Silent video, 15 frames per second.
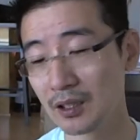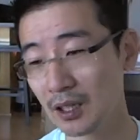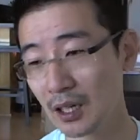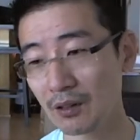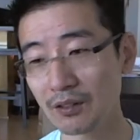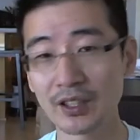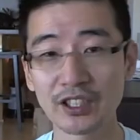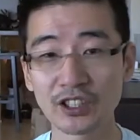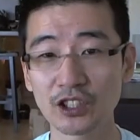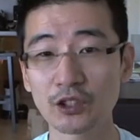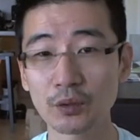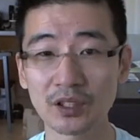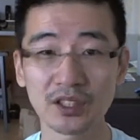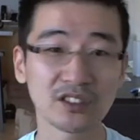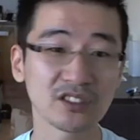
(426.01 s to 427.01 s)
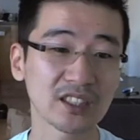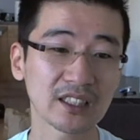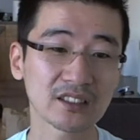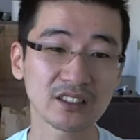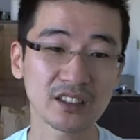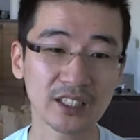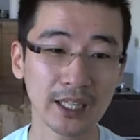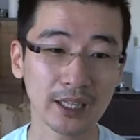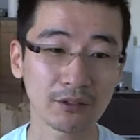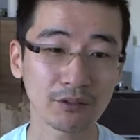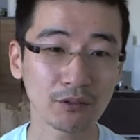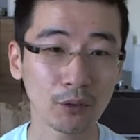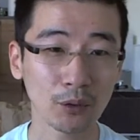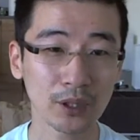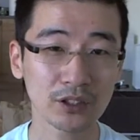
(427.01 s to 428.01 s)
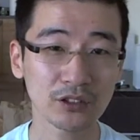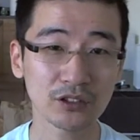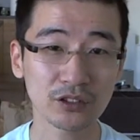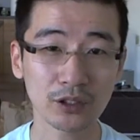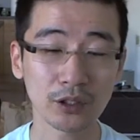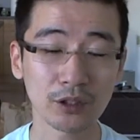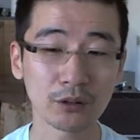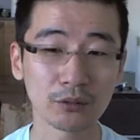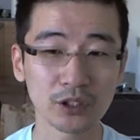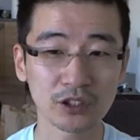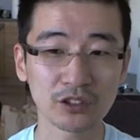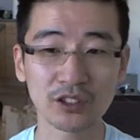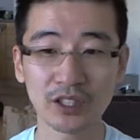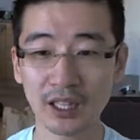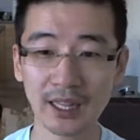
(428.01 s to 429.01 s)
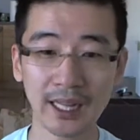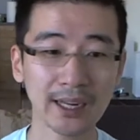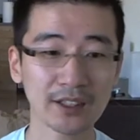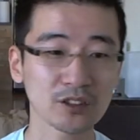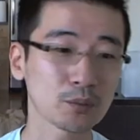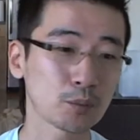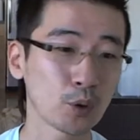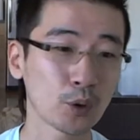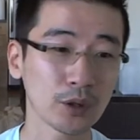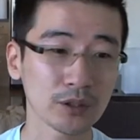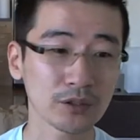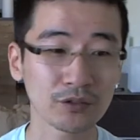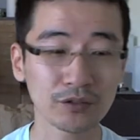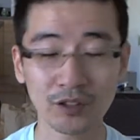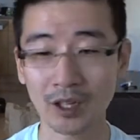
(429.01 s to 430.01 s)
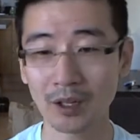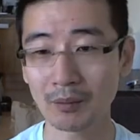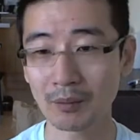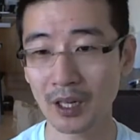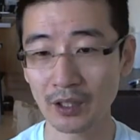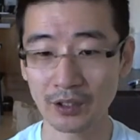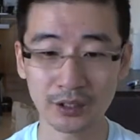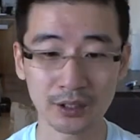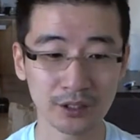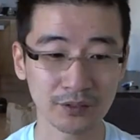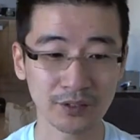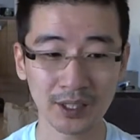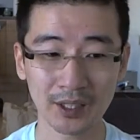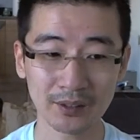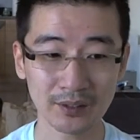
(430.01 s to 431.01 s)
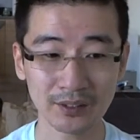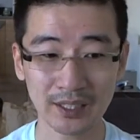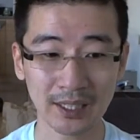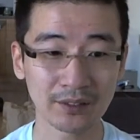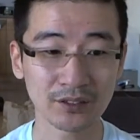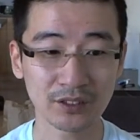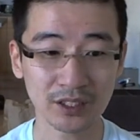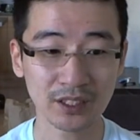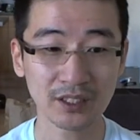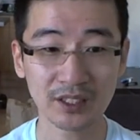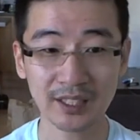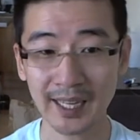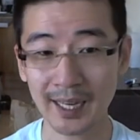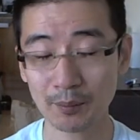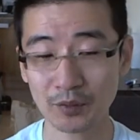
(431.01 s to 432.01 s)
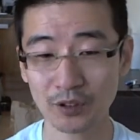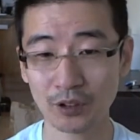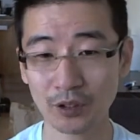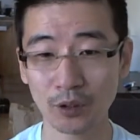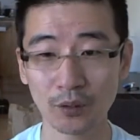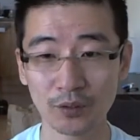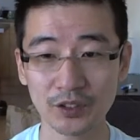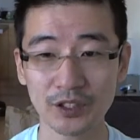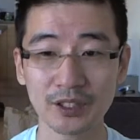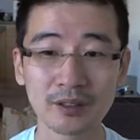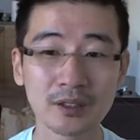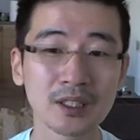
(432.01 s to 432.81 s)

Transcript: However, they just released the SDK for it, so we should see a lot of support from other devs in the App Store, hopefully.